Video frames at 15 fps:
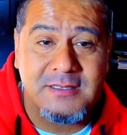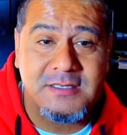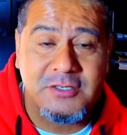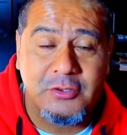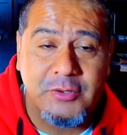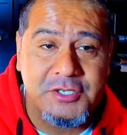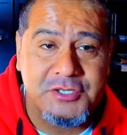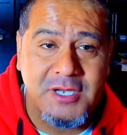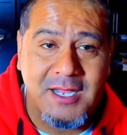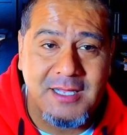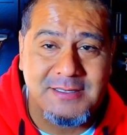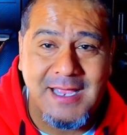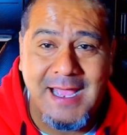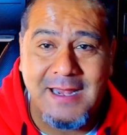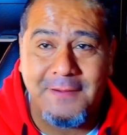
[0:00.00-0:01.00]
to
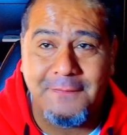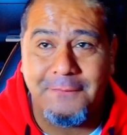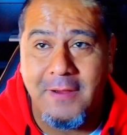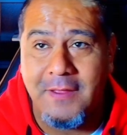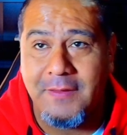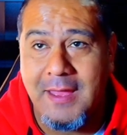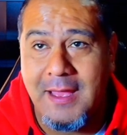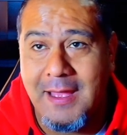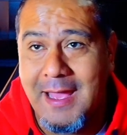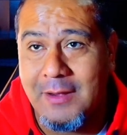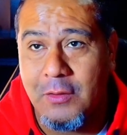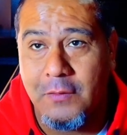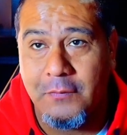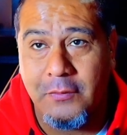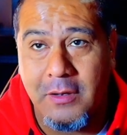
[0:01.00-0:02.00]
screenshots. I had a friend that had
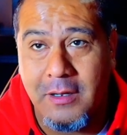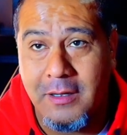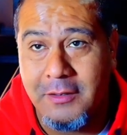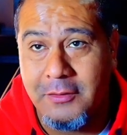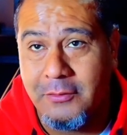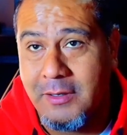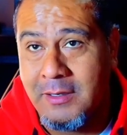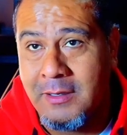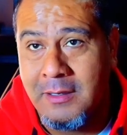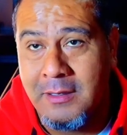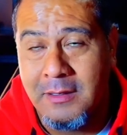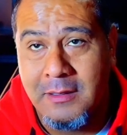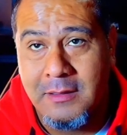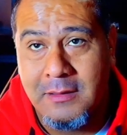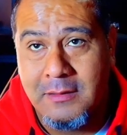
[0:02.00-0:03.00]
over 100,
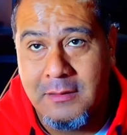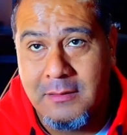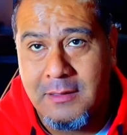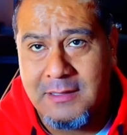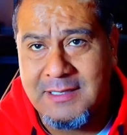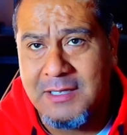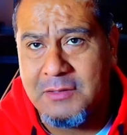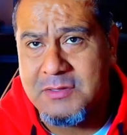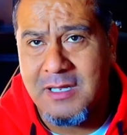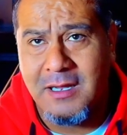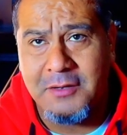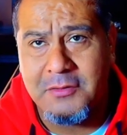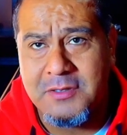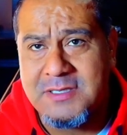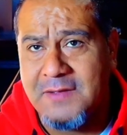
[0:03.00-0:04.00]
I think it was
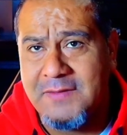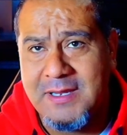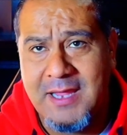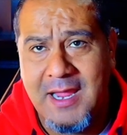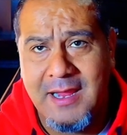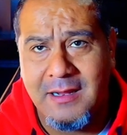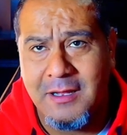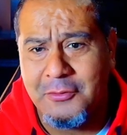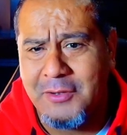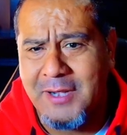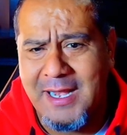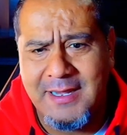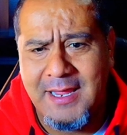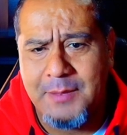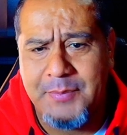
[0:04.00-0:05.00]
178,
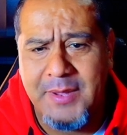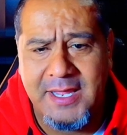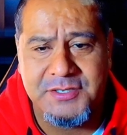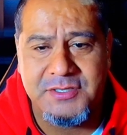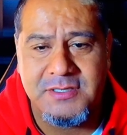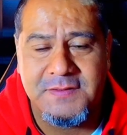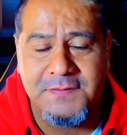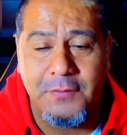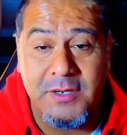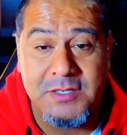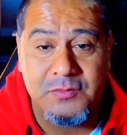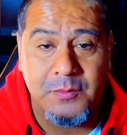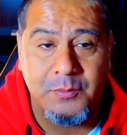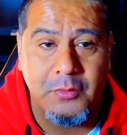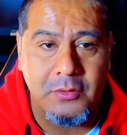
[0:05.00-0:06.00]
188 pages for his
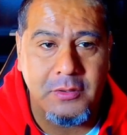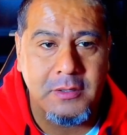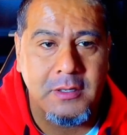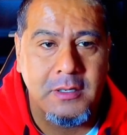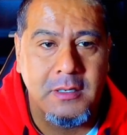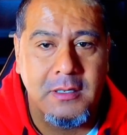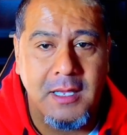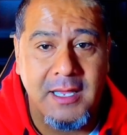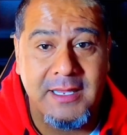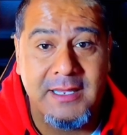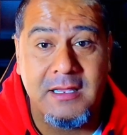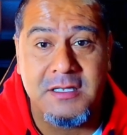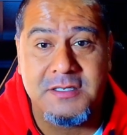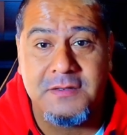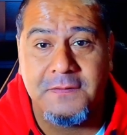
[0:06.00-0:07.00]
report.
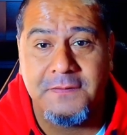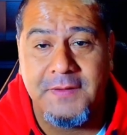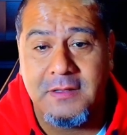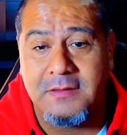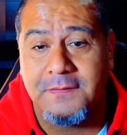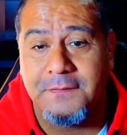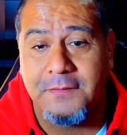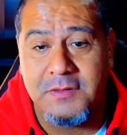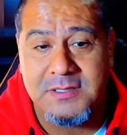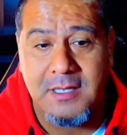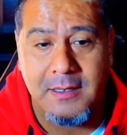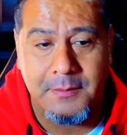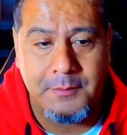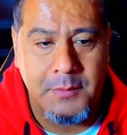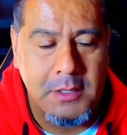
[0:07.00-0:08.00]
He also failed the first
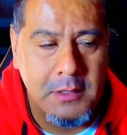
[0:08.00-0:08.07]
time